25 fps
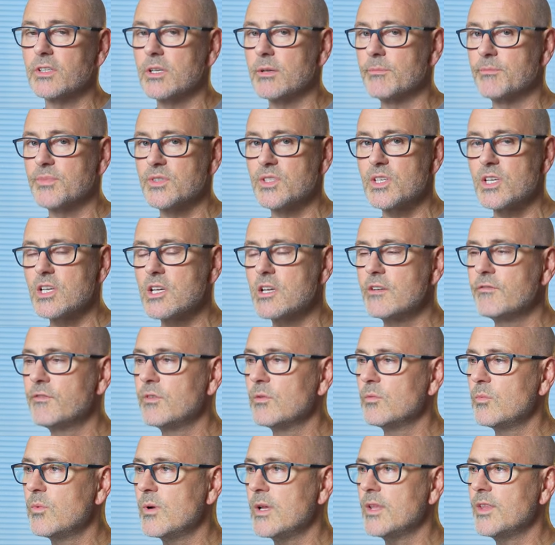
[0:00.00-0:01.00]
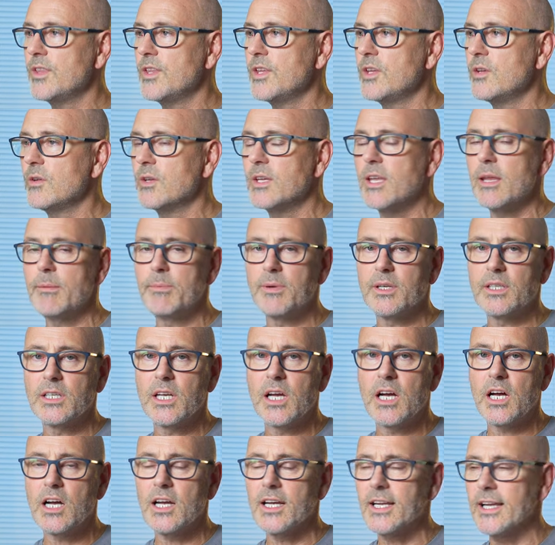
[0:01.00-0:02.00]
and observer with you, keeping
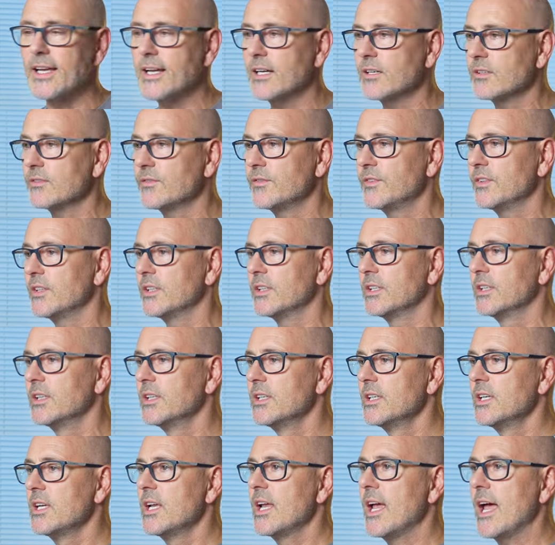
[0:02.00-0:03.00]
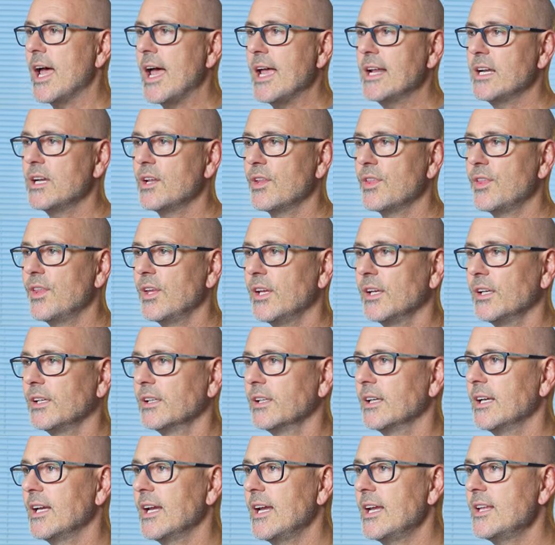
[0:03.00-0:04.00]
an eye out for
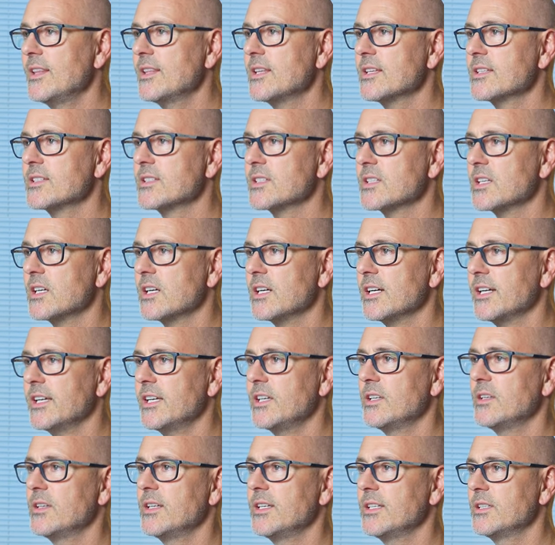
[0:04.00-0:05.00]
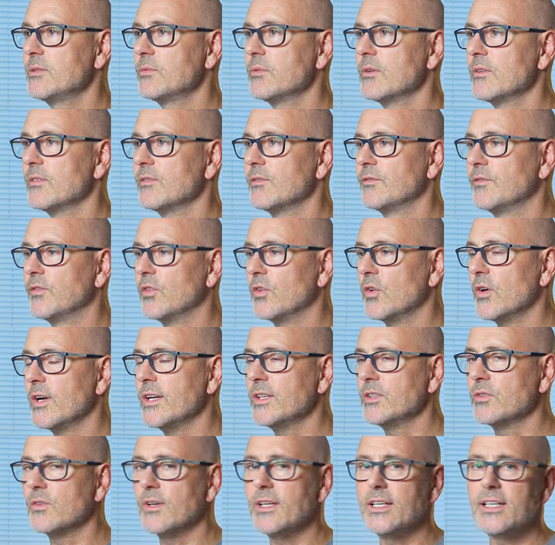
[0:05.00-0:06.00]
anything in the sky you need to
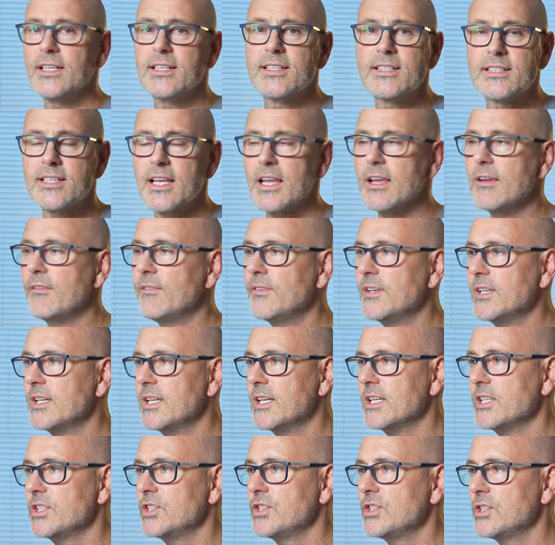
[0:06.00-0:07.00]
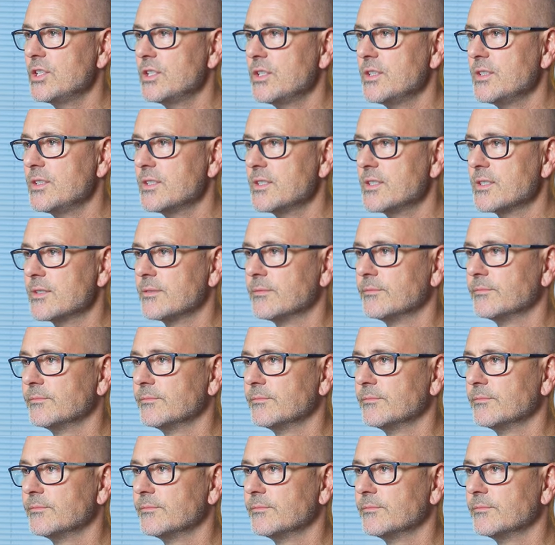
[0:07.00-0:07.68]
avoid or any safety issues.